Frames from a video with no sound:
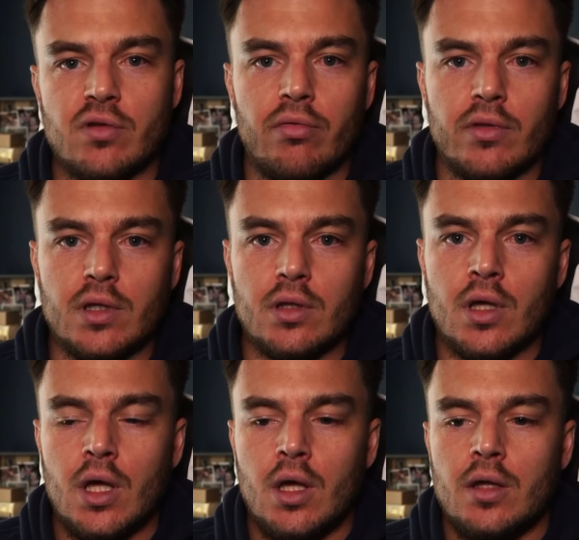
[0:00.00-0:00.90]
on the
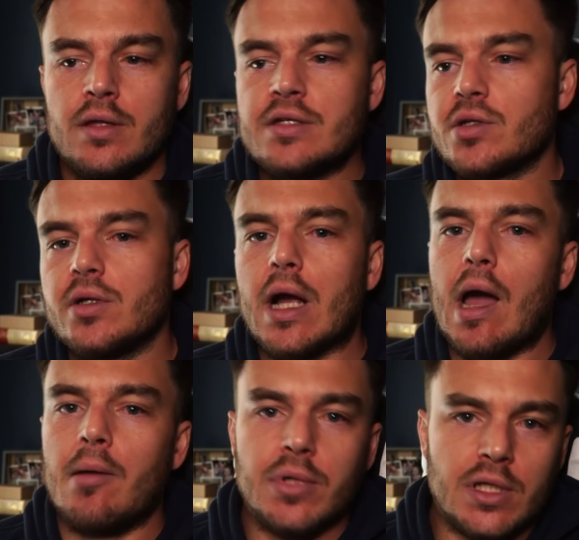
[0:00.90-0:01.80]
things that are
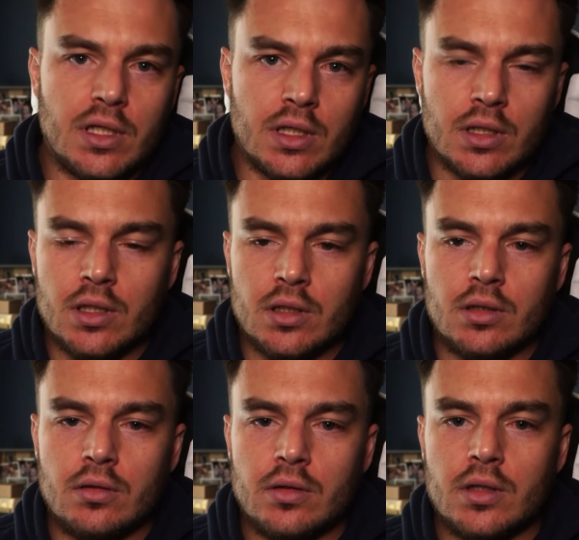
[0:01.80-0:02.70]
accompanying
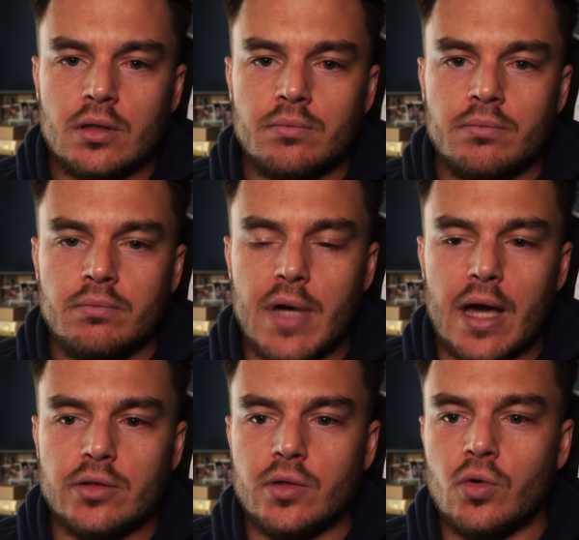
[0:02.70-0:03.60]
the
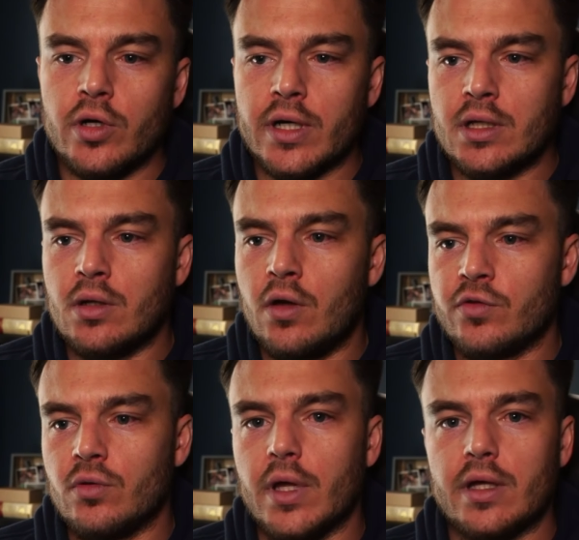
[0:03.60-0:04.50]
battery work, and
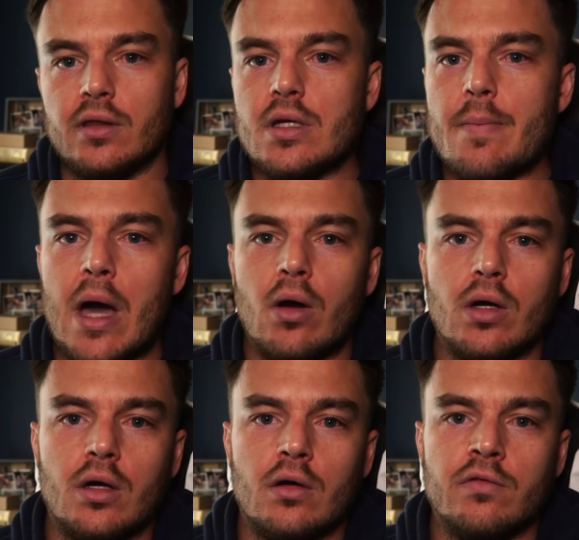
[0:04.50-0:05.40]
also like the amount
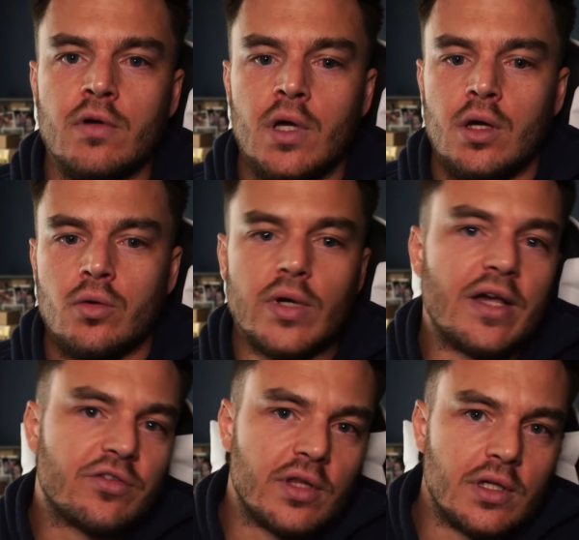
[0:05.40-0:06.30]
of
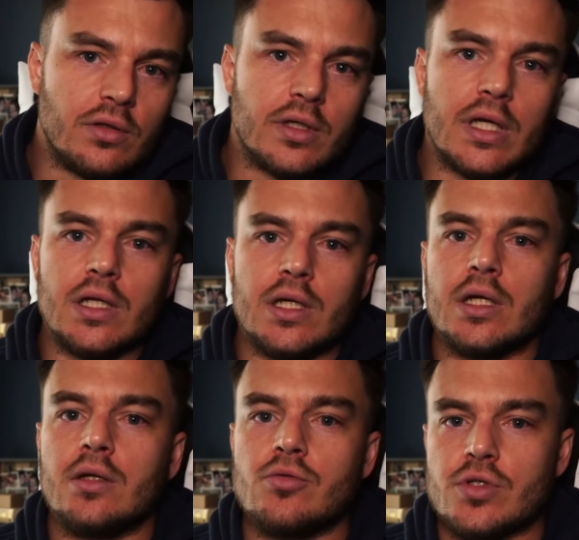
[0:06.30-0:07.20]
rest that you're getting
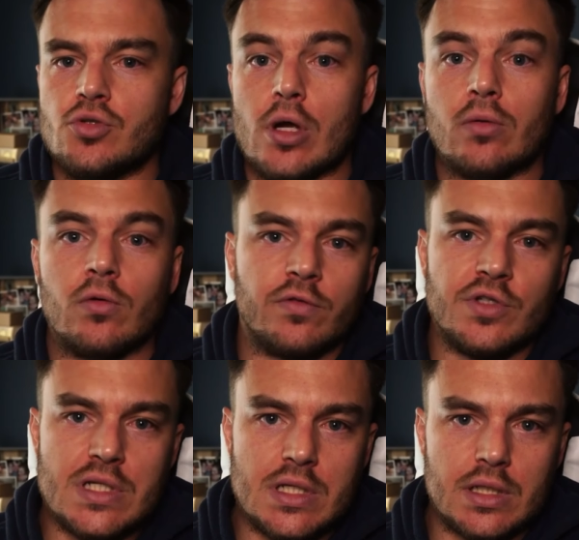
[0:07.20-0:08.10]
and just general
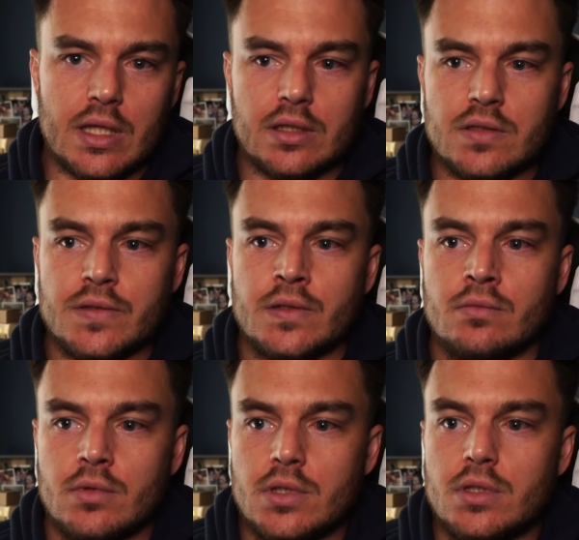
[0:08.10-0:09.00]
fatigue that is
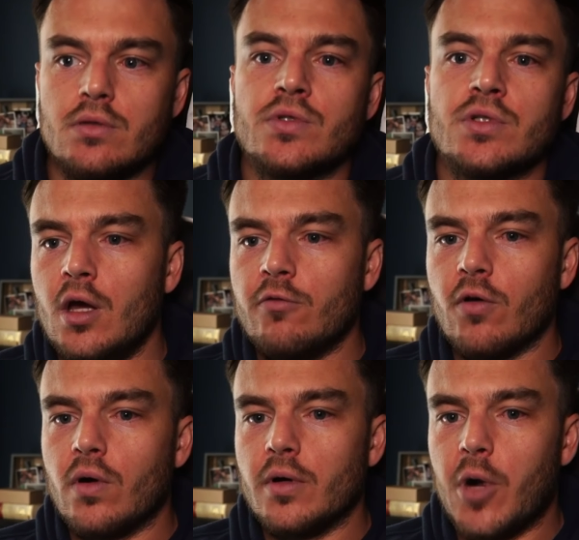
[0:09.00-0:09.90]
induced.
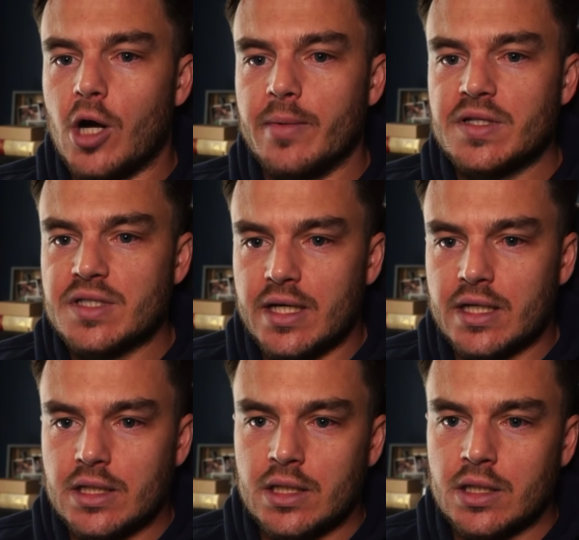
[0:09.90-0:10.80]
For barbell
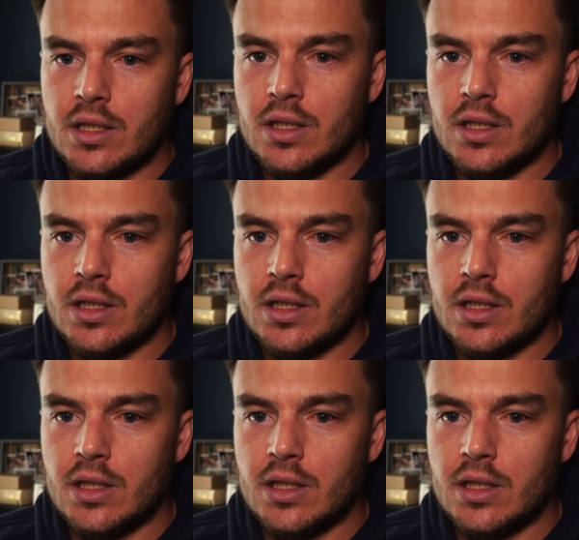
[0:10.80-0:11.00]
cycling,